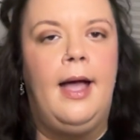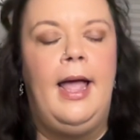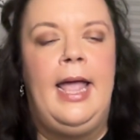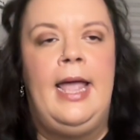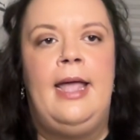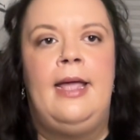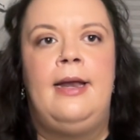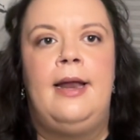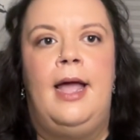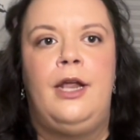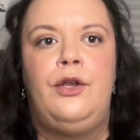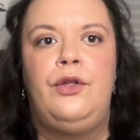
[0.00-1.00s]
and
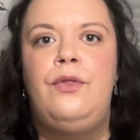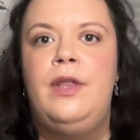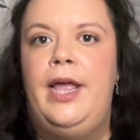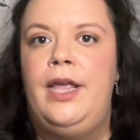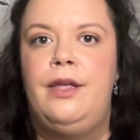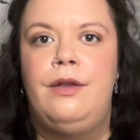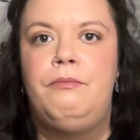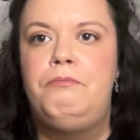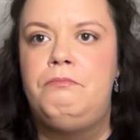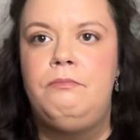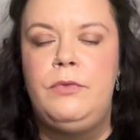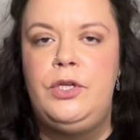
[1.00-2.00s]
I knew that I could,
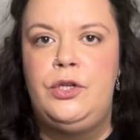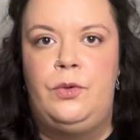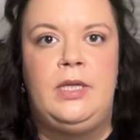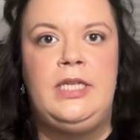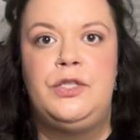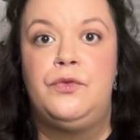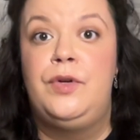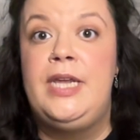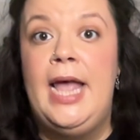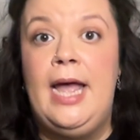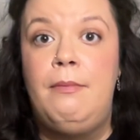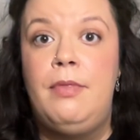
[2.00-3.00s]
at least
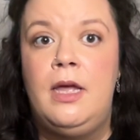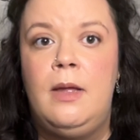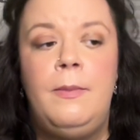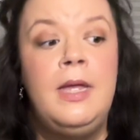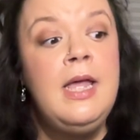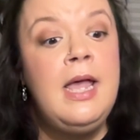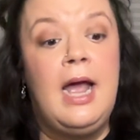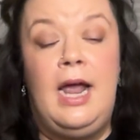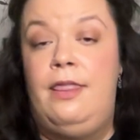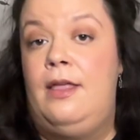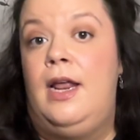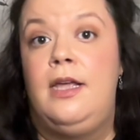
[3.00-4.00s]
rehab them. I
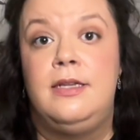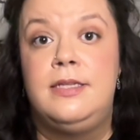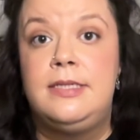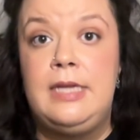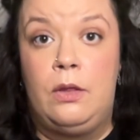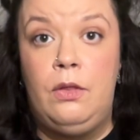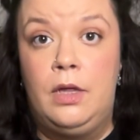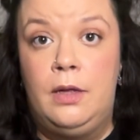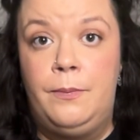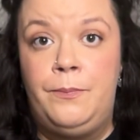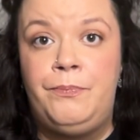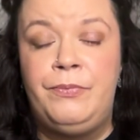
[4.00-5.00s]
thought I could sell
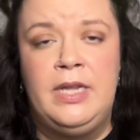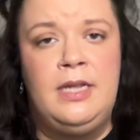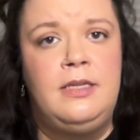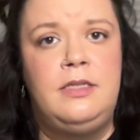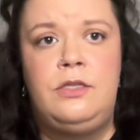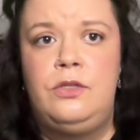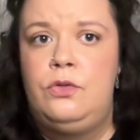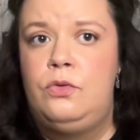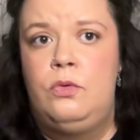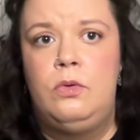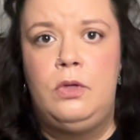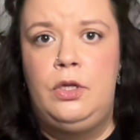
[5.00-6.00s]
them
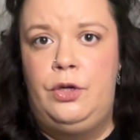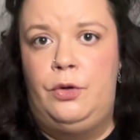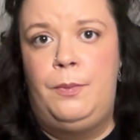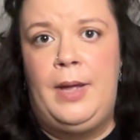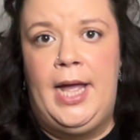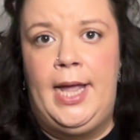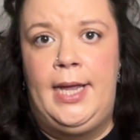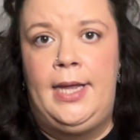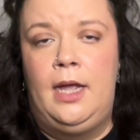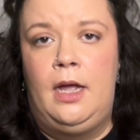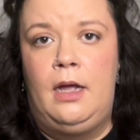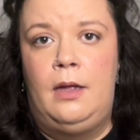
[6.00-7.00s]
to, buy,
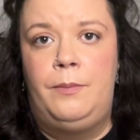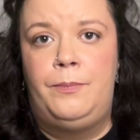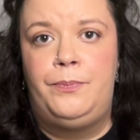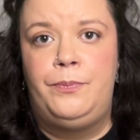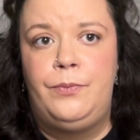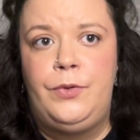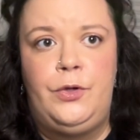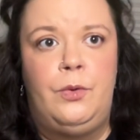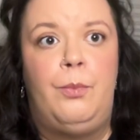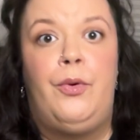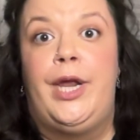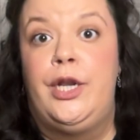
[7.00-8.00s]
a
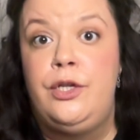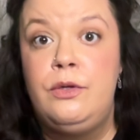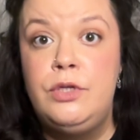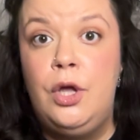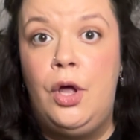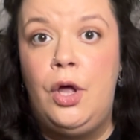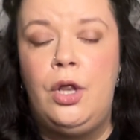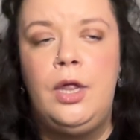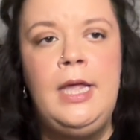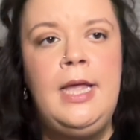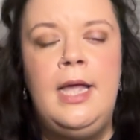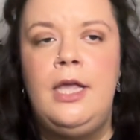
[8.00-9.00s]
brand new doll.
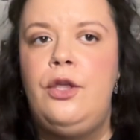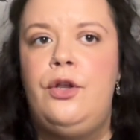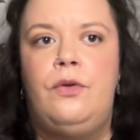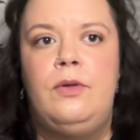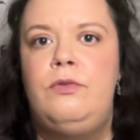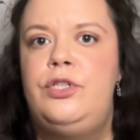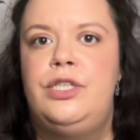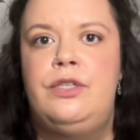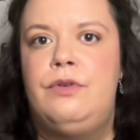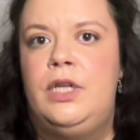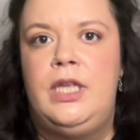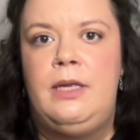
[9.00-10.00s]
It was just
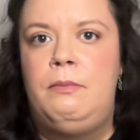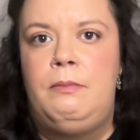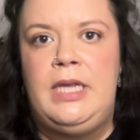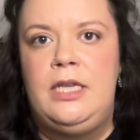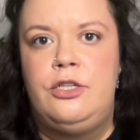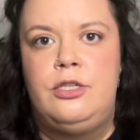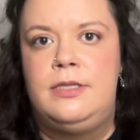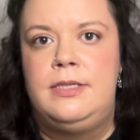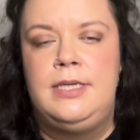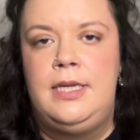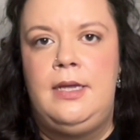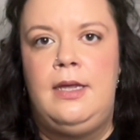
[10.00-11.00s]
really me to just
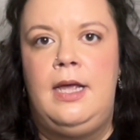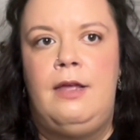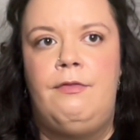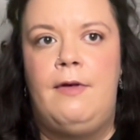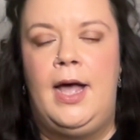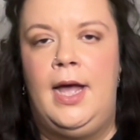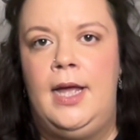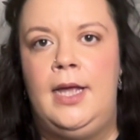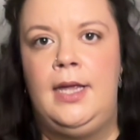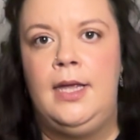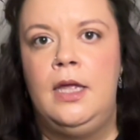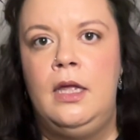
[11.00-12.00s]
see if I